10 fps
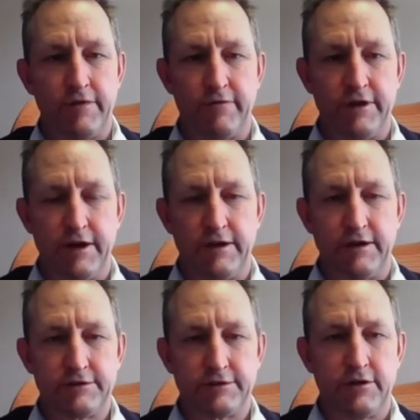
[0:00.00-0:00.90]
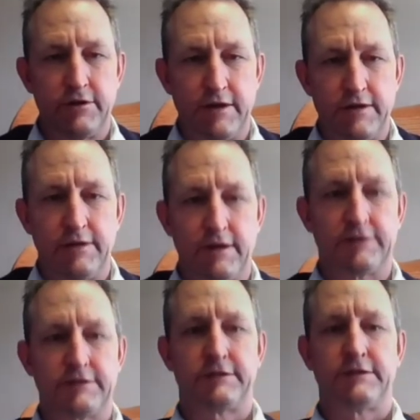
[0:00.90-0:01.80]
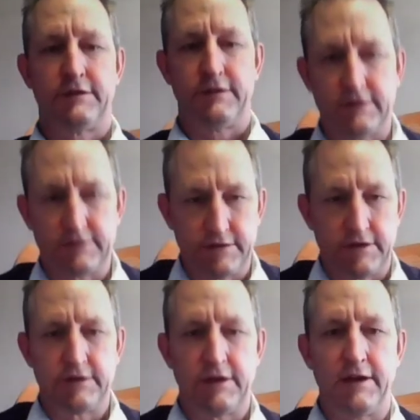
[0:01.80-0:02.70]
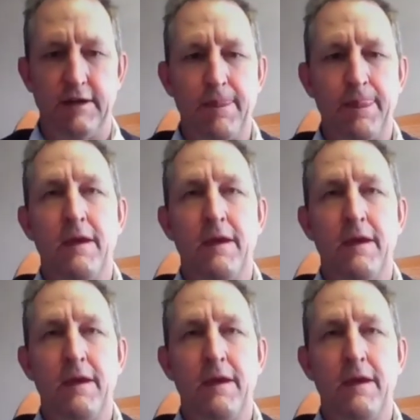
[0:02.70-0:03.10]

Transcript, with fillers: every day. So I think that's clear.